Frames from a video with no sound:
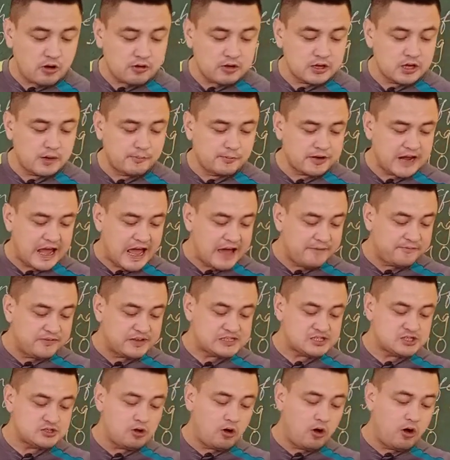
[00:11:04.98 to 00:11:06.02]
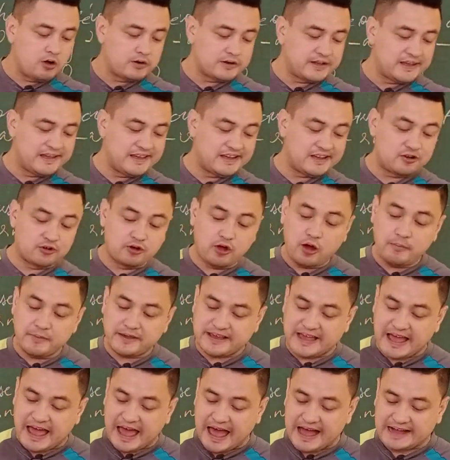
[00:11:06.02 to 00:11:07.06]
about effects on economic
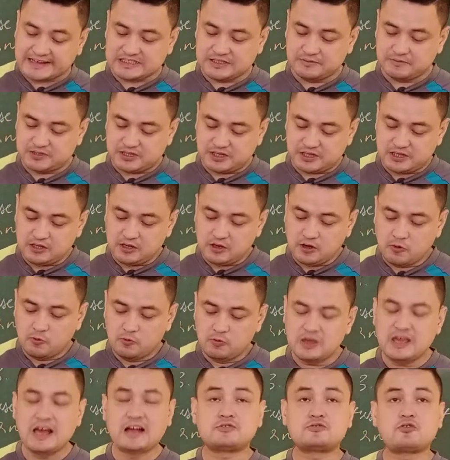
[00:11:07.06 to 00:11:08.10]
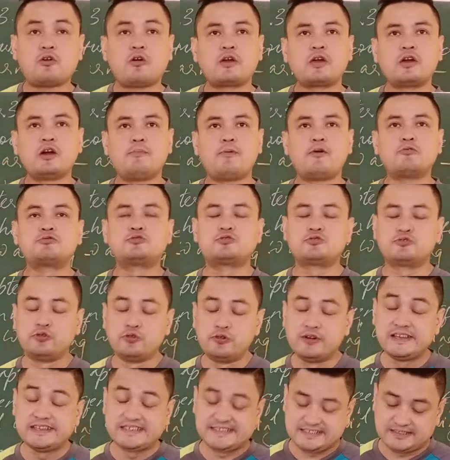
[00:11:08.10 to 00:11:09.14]
activity, we are talking about
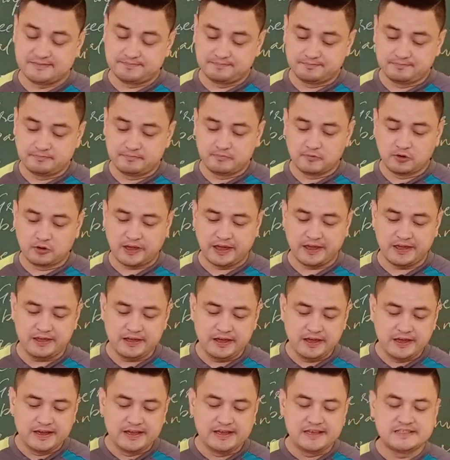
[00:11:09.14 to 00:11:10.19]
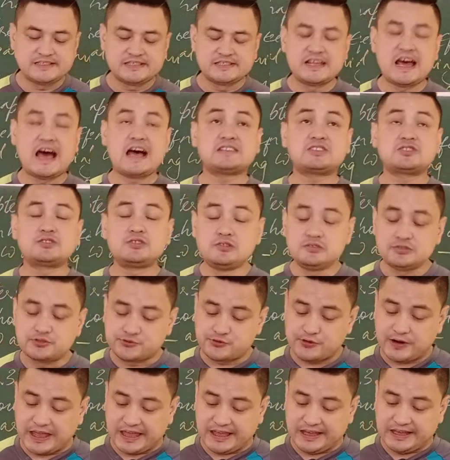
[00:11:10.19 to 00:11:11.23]
tourism, okay, international
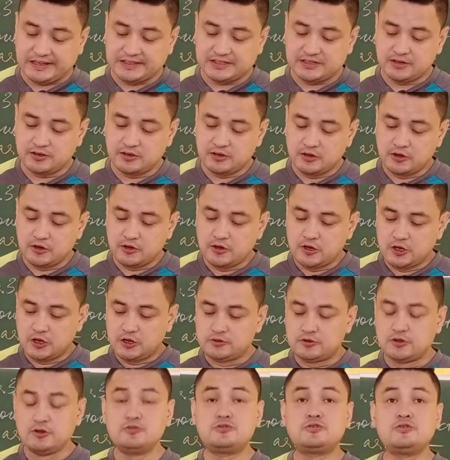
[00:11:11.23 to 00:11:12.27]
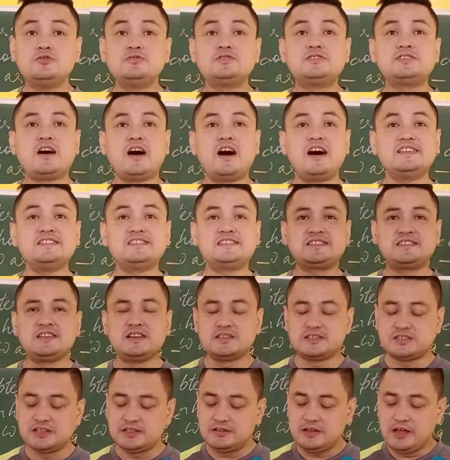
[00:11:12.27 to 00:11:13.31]
trade due to
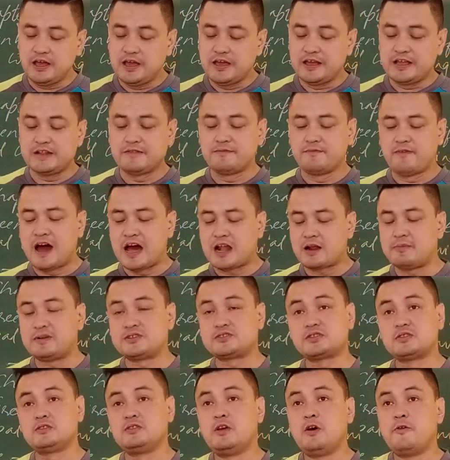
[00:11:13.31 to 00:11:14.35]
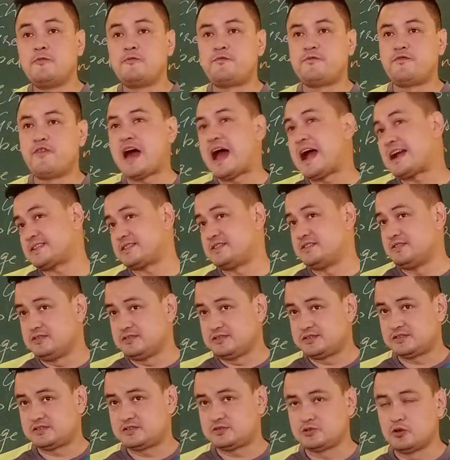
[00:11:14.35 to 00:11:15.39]
uncertain environmental factors.
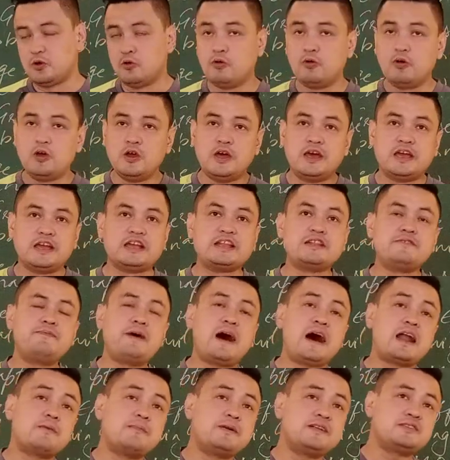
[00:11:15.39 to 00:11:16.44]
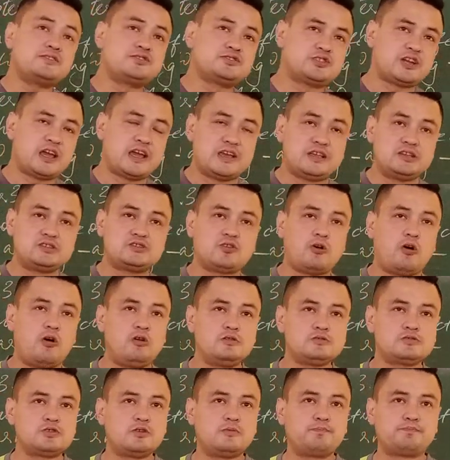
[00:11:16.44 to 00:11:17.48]
So environment change
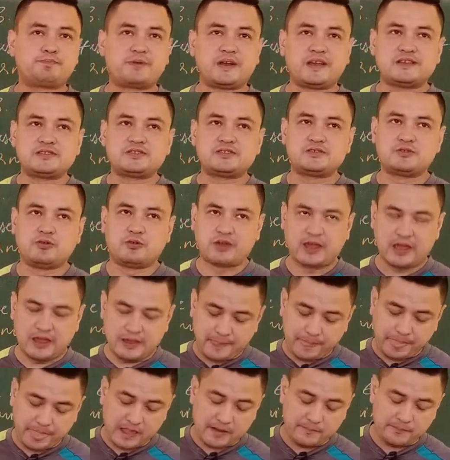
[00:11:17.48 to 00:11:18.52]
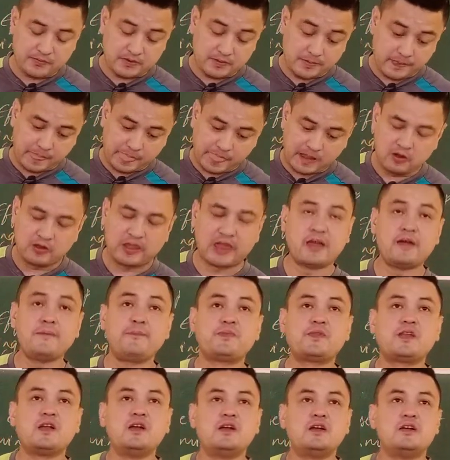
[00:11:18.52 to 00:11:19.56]
also brings, okay, mm,
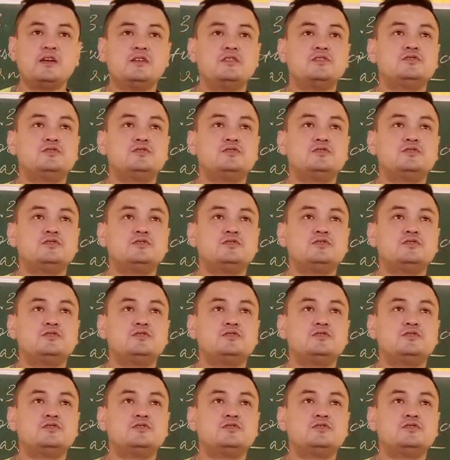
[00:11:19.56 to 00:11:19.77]
okay,